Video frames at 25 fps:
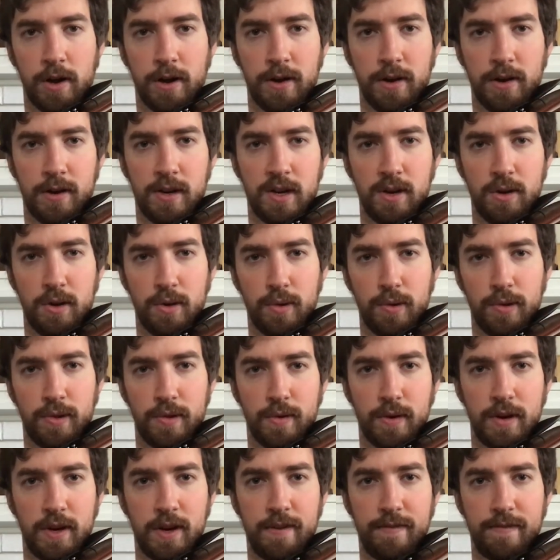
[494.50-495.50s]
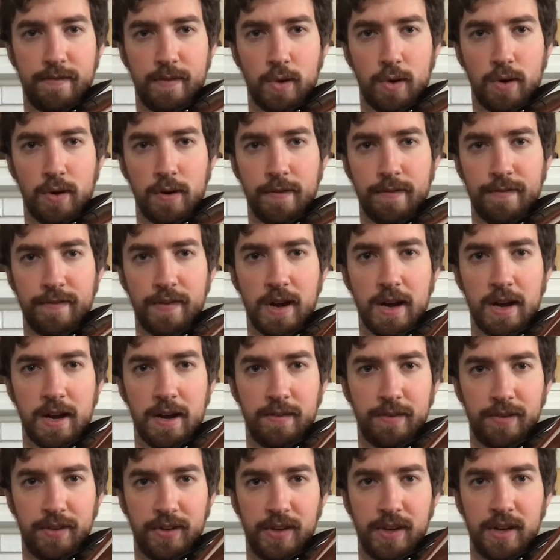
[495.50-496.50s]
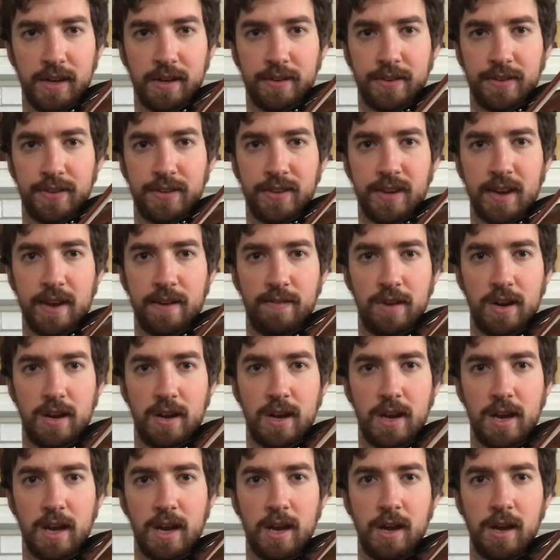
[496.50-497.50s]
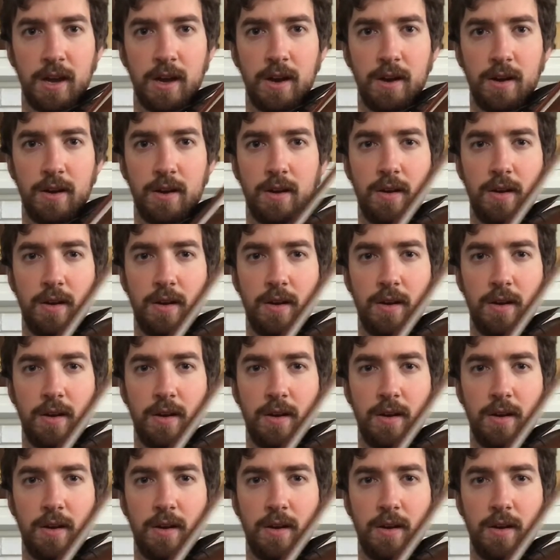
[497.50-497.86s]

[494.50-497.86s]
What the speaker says: 2, 3, 4, 5, 6, 7, 8.